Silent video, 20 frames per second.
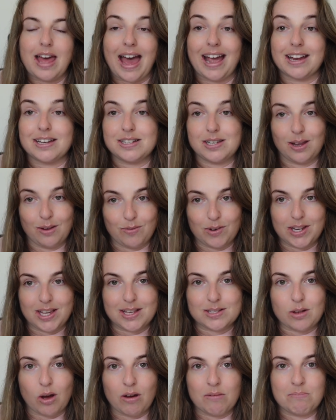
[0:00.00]

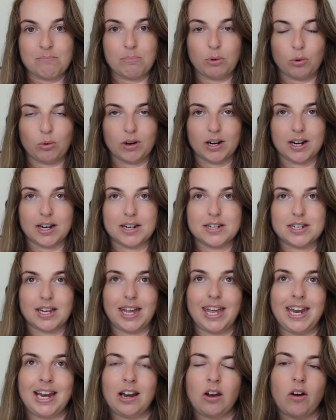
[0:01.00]
activities on board
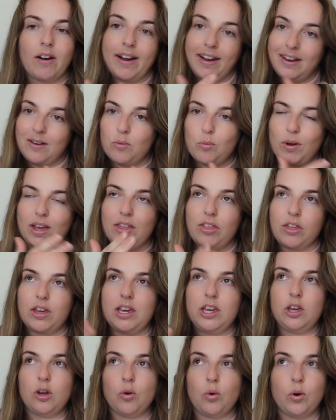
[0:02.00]
in line with
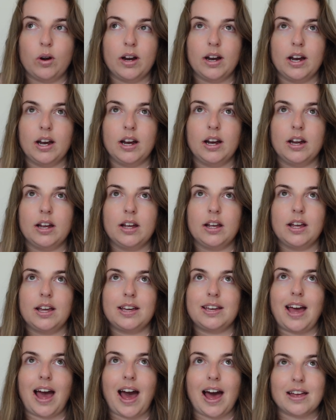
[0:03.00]
your
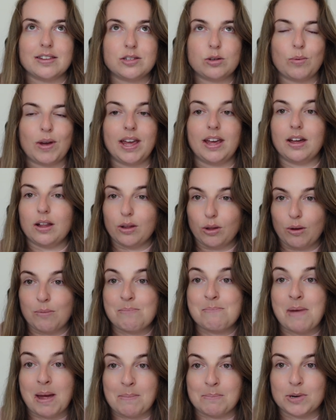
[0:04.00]
Castaway Club
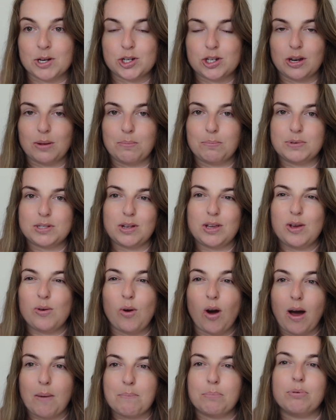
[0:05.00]
membership. So you
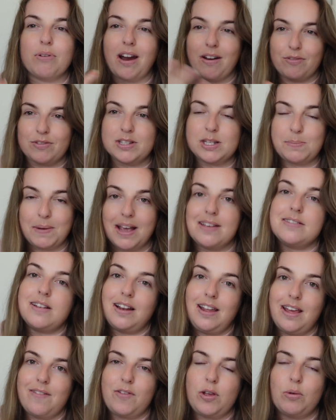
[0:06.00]
got preference
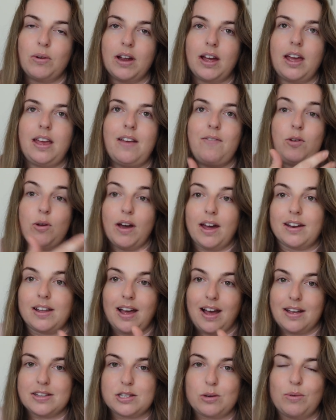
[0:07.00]
basically if you were if you had
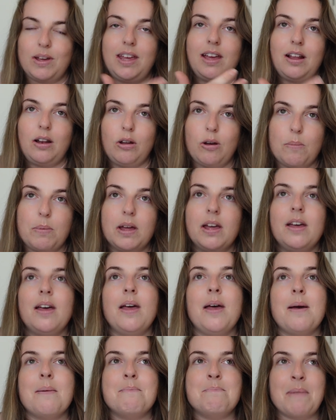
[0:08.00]
Castaway Club
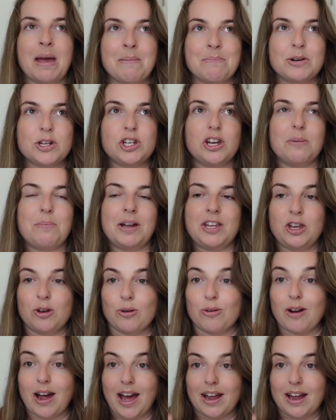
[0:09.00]
membership and you were